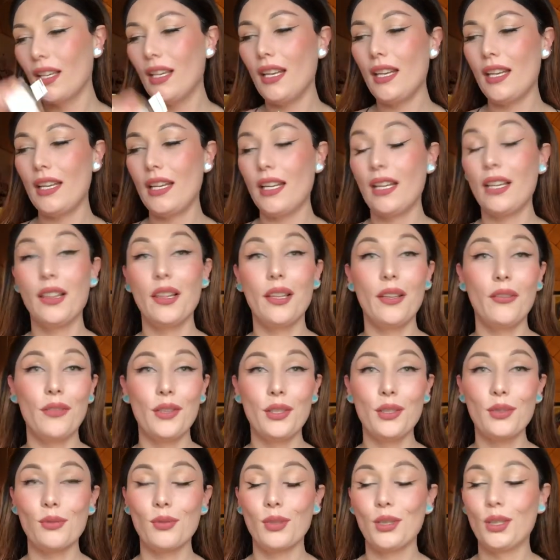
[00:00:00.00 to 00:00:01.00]
And I love
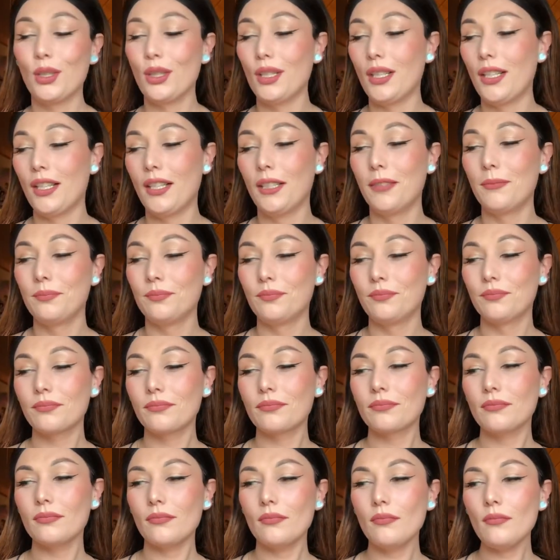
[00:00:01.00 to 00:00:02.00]
this one a lot.
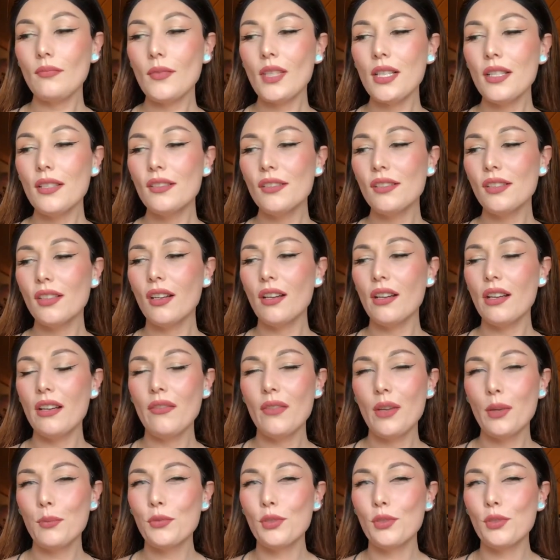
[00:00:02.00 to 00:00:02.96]
Sorry if I'm